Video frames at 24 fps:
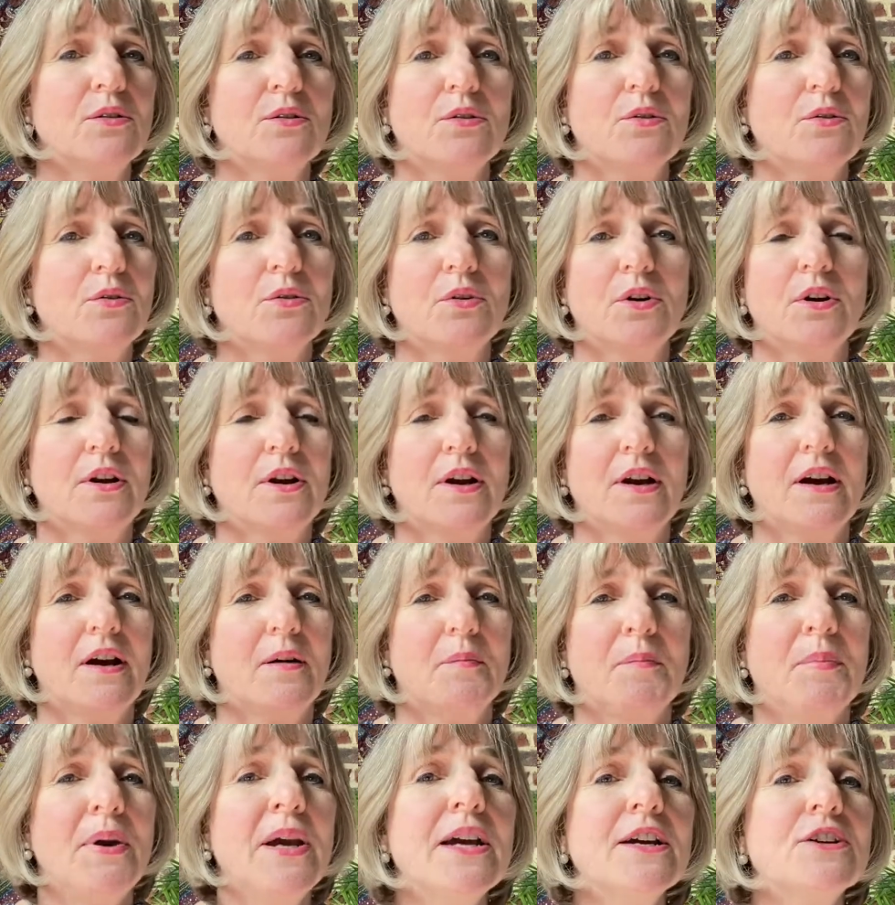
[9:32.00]
or a
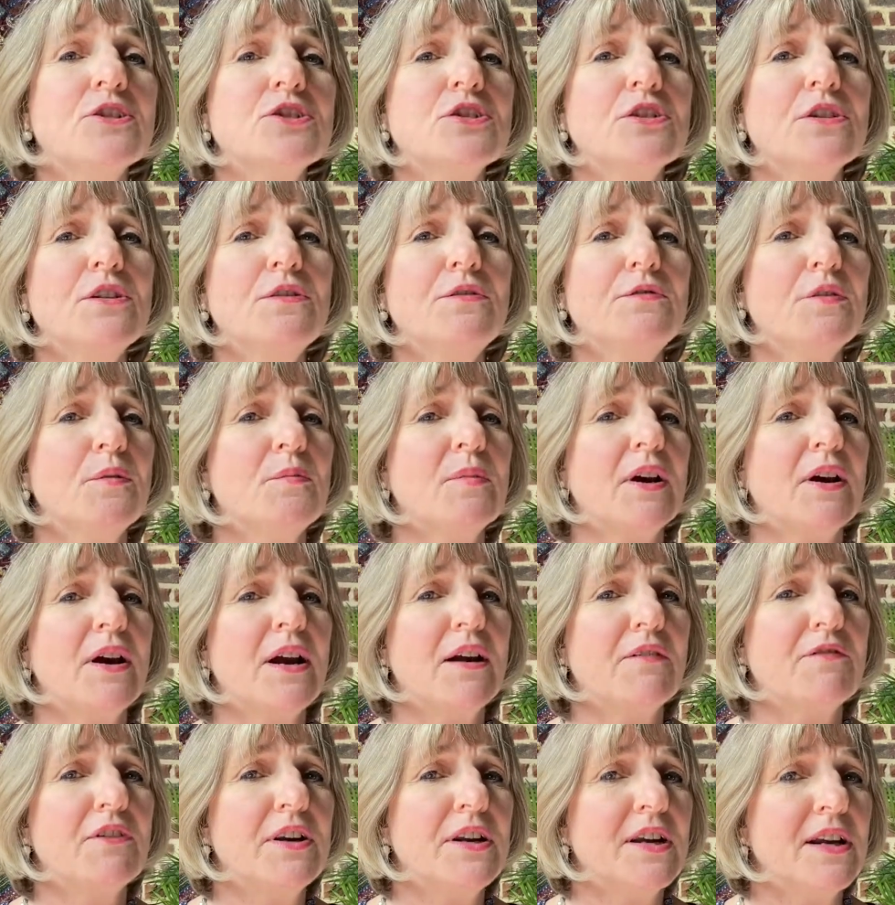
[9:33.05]
picture from their
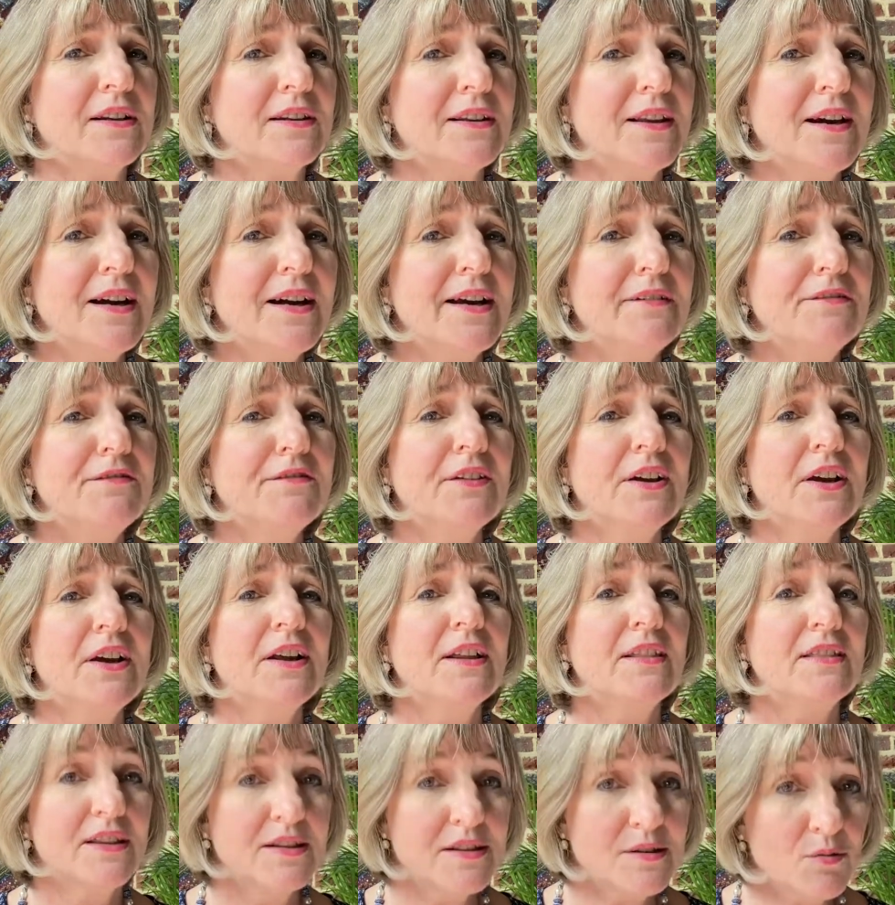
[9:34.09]
everyday life,
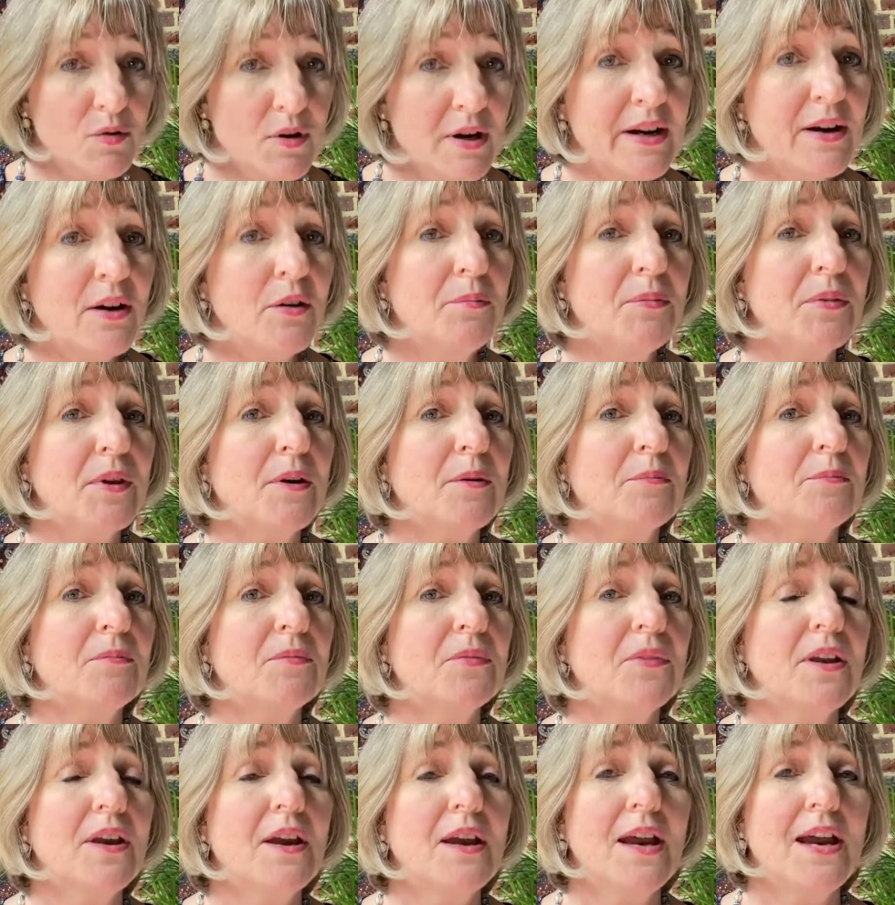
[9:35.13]
this will help them.
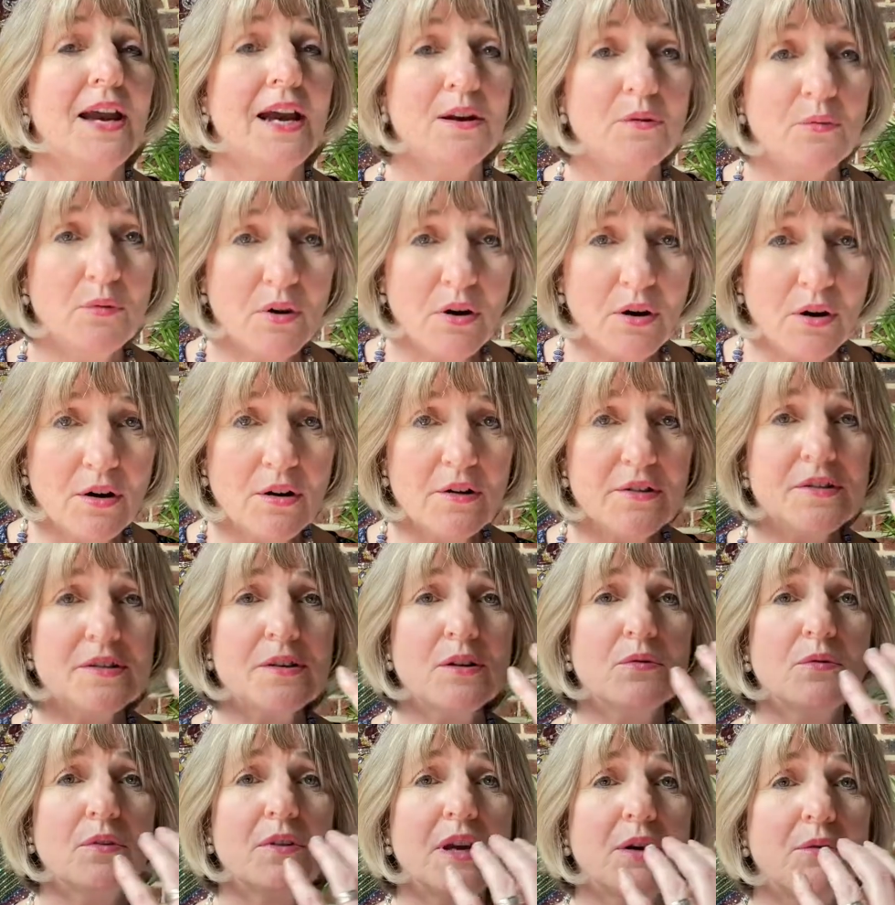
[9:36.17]
And
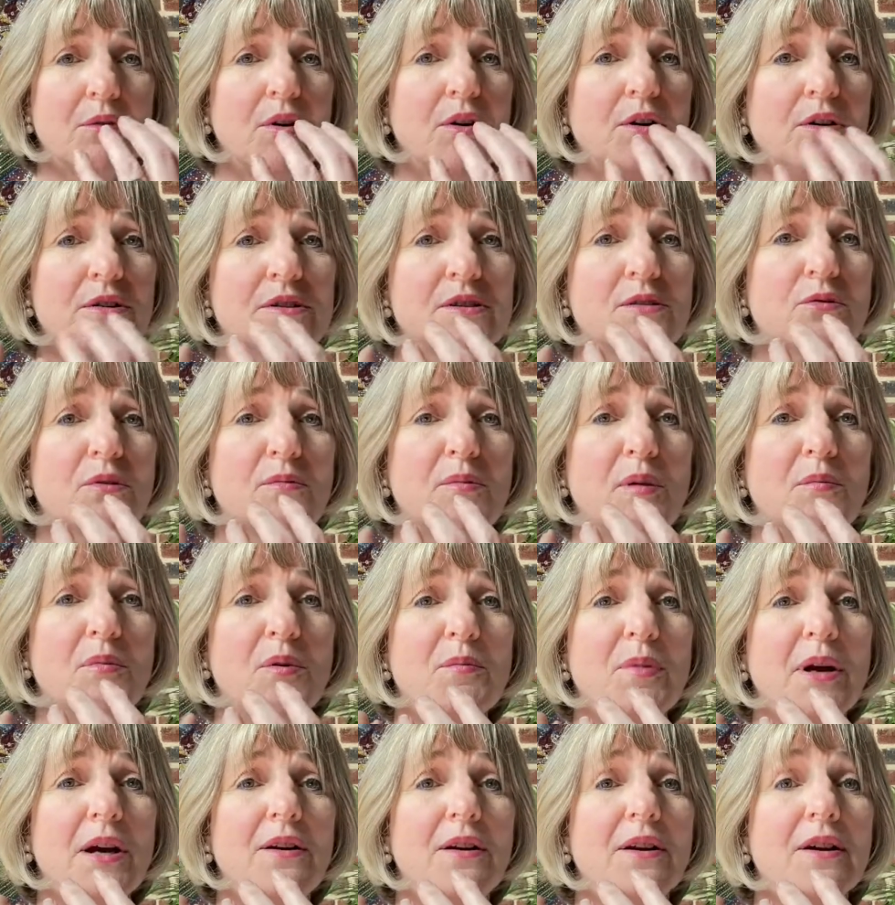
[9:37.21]
they will also remember
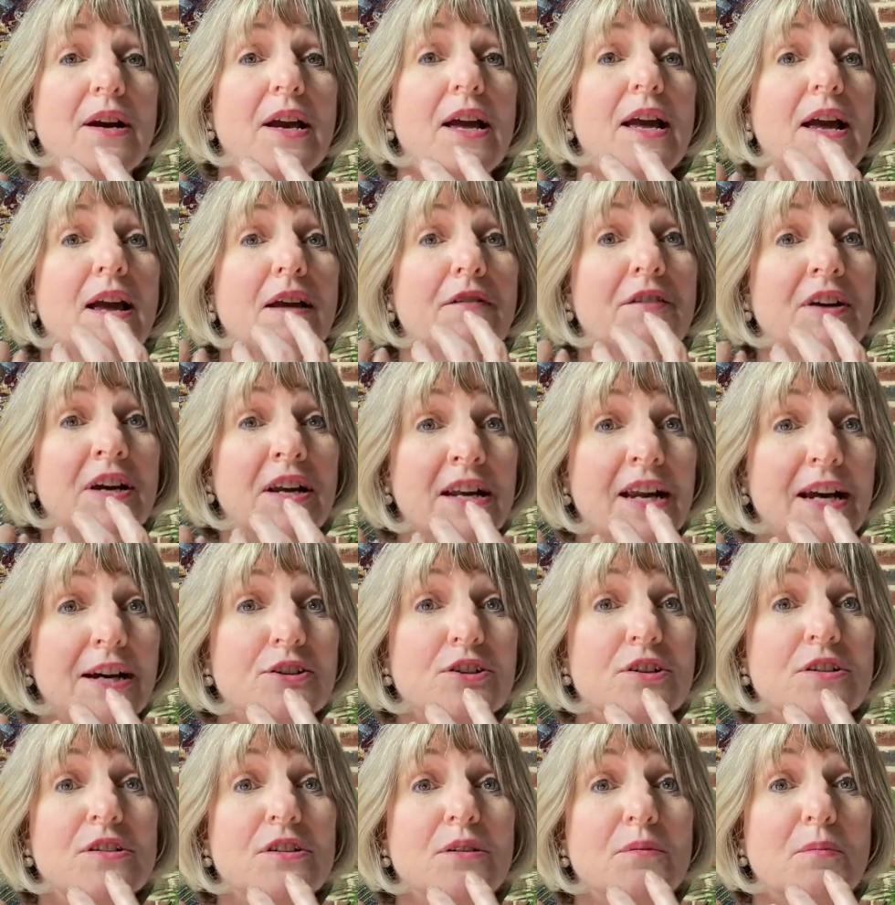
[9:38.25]
better if
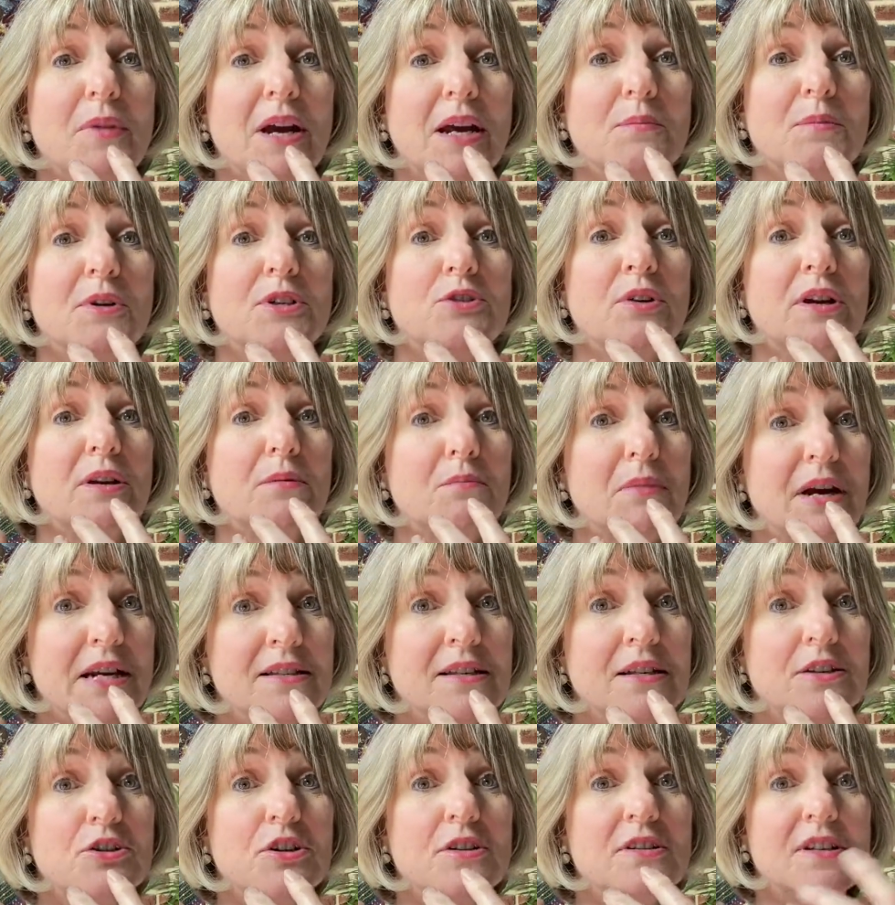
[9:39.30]
connections are made between
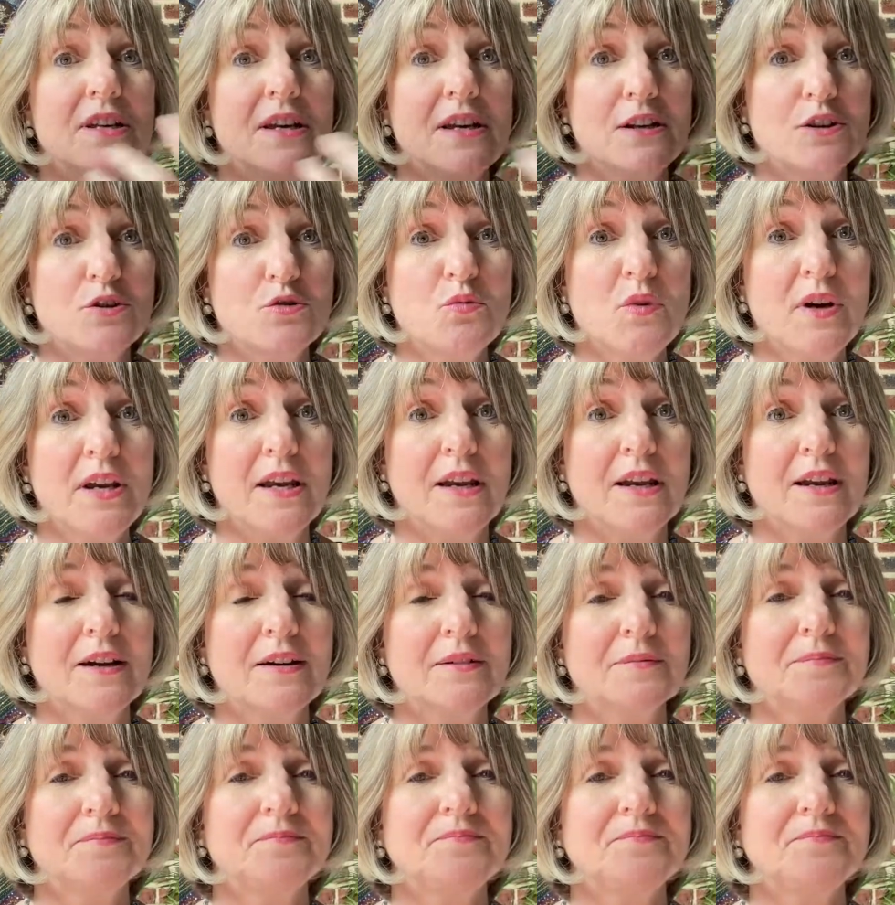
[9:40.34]
messages each week.